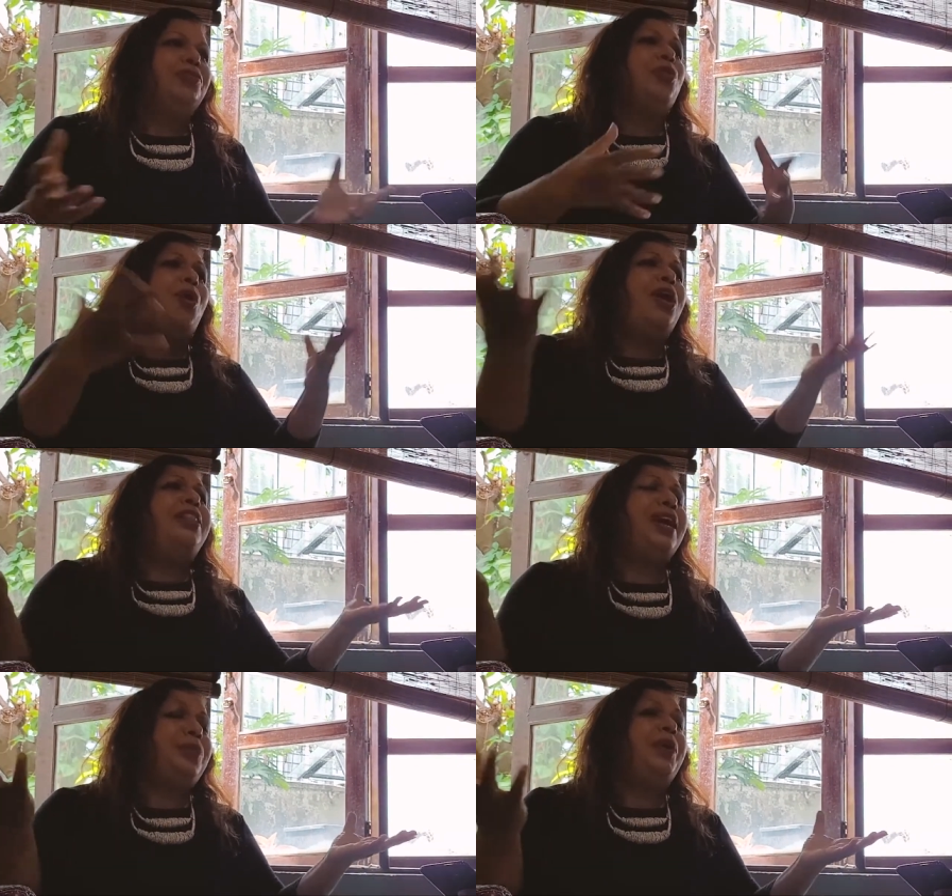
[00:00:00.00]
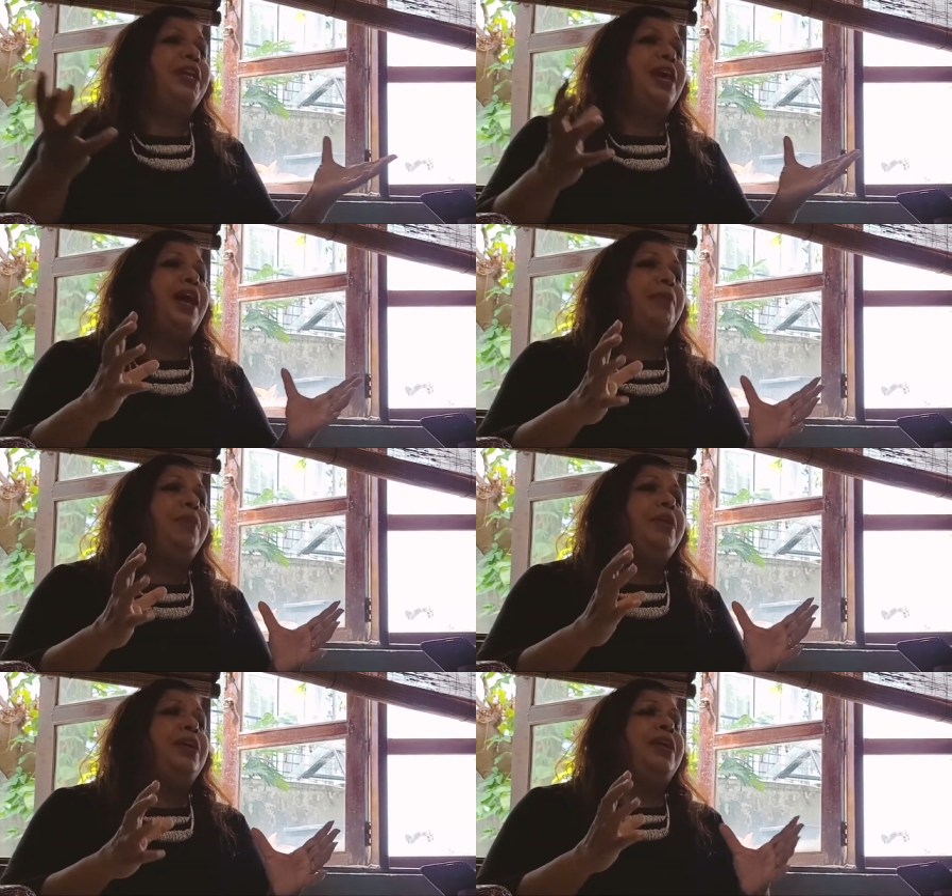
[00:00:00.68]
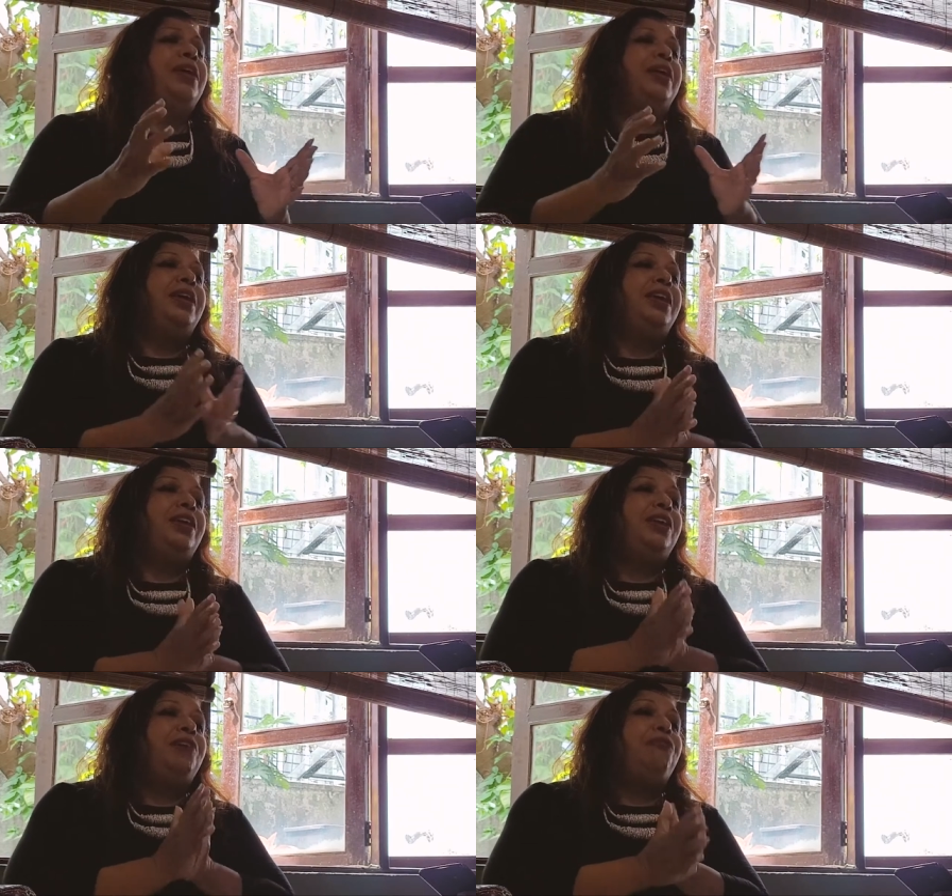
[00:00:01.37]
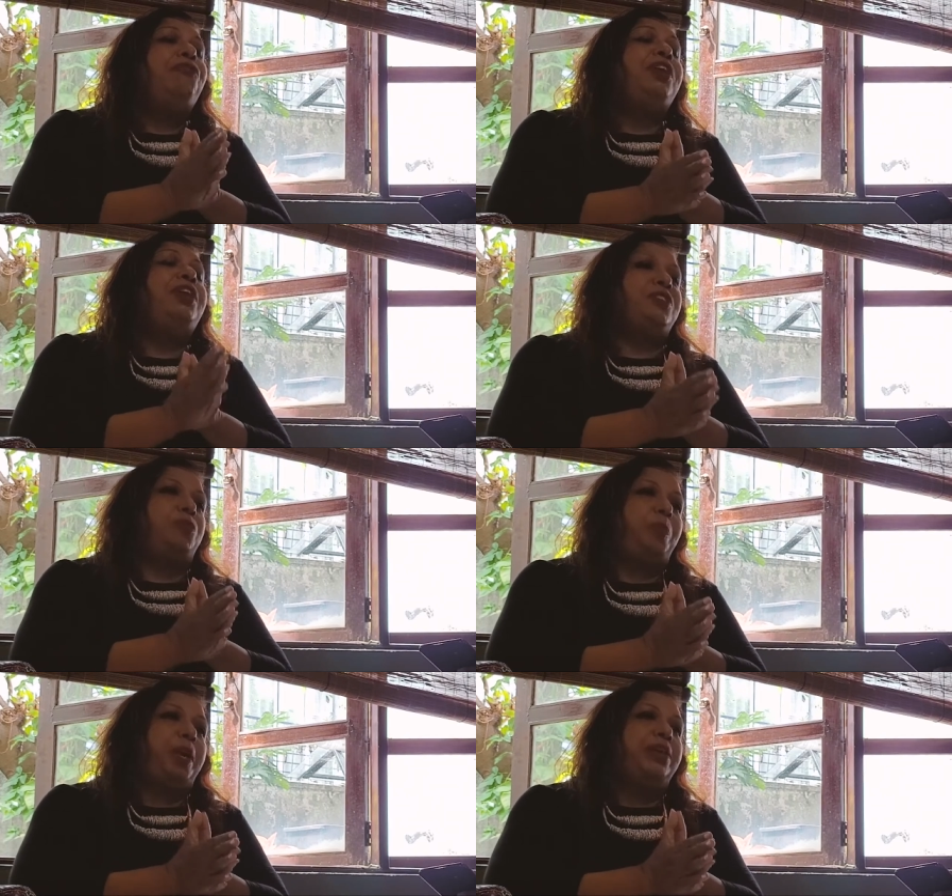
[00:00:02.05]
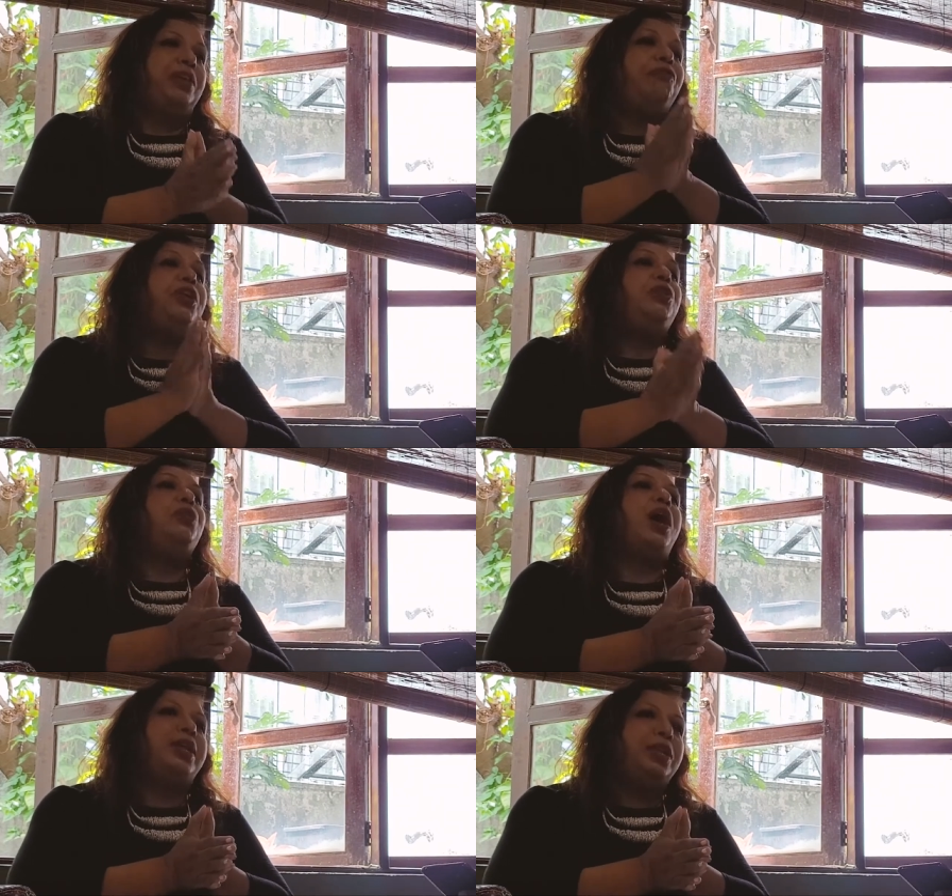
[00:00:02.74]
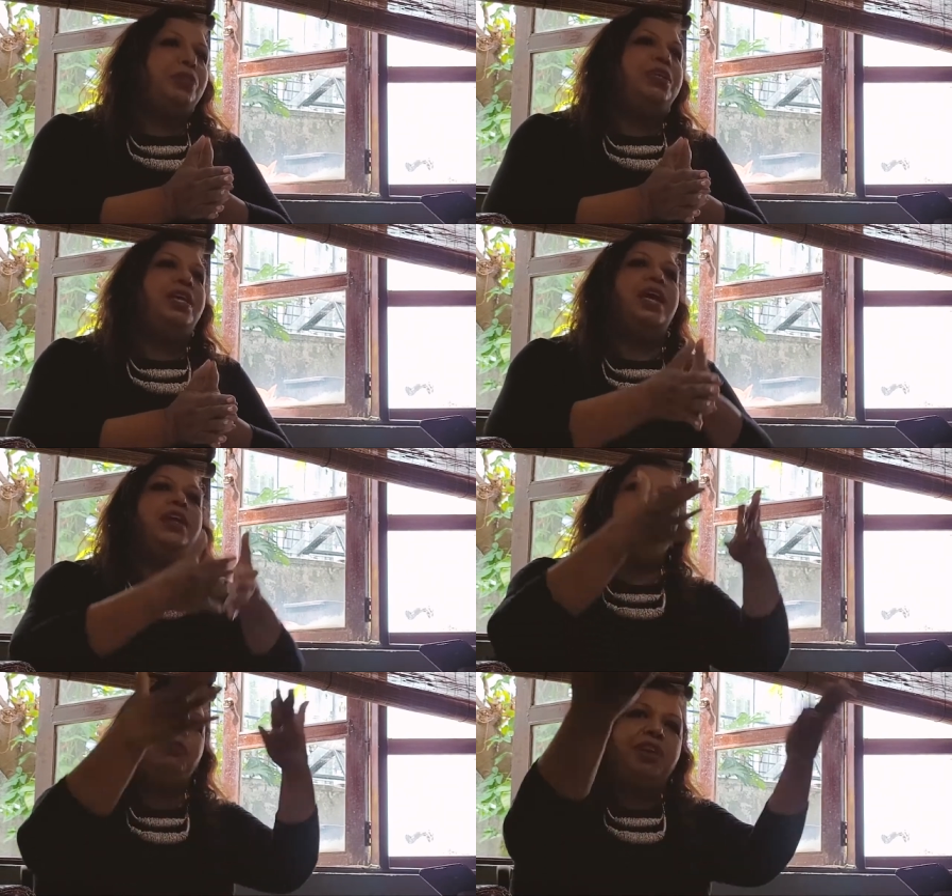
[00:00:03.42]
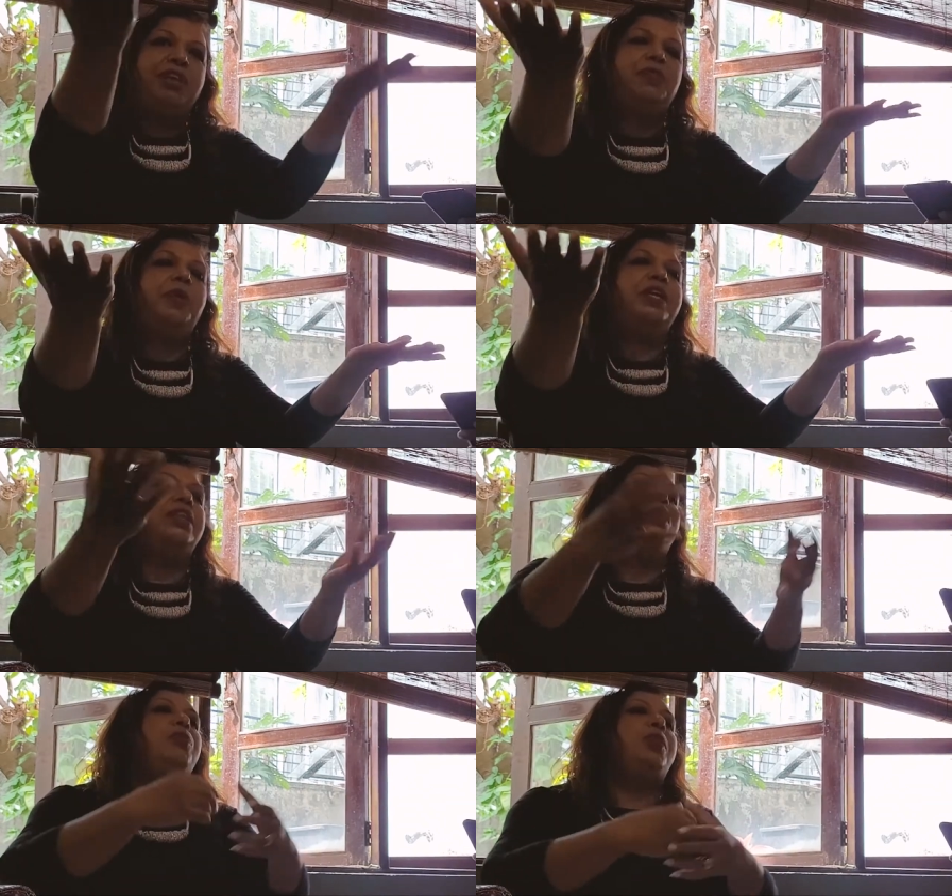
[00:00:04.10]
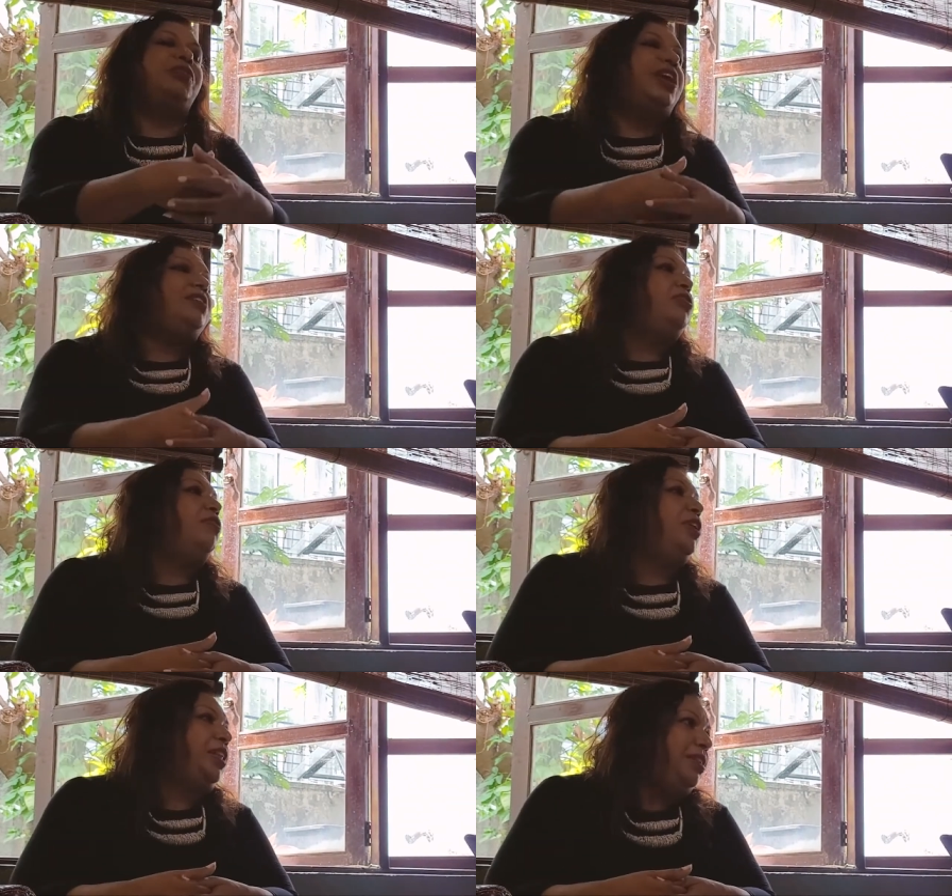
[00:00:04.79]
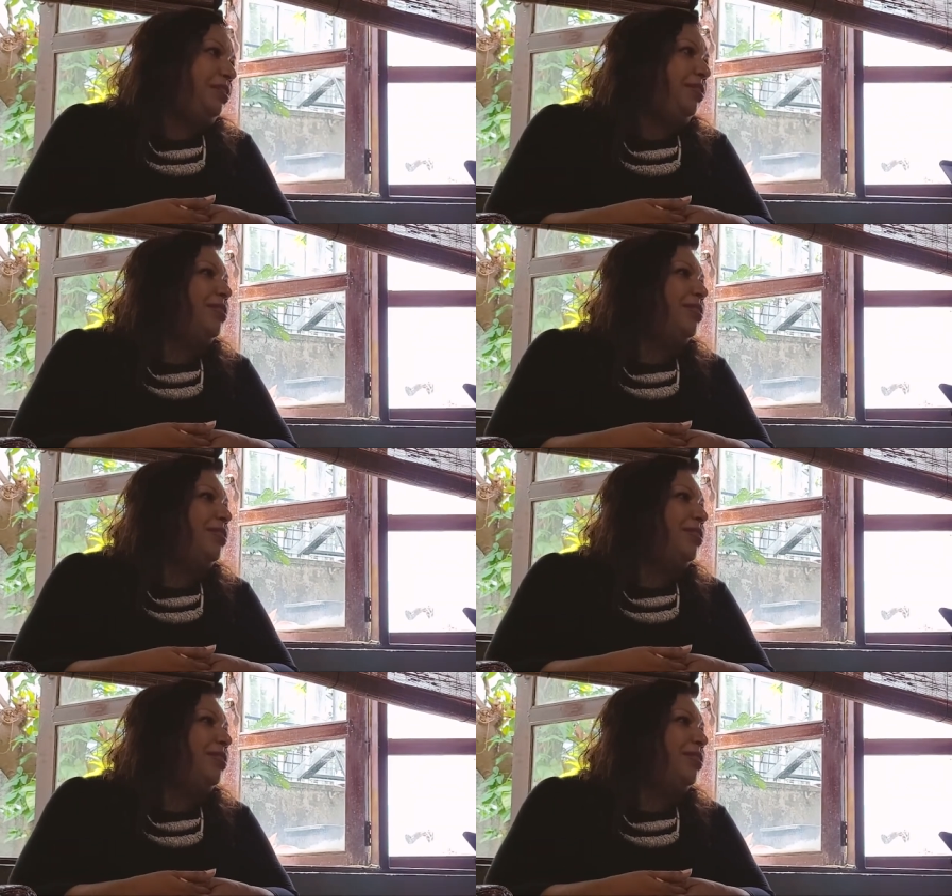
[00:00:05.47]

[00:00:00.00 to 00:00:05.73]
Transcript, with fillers: So all that will come if we respect, if we do our duty, and if we respect the human rights of others.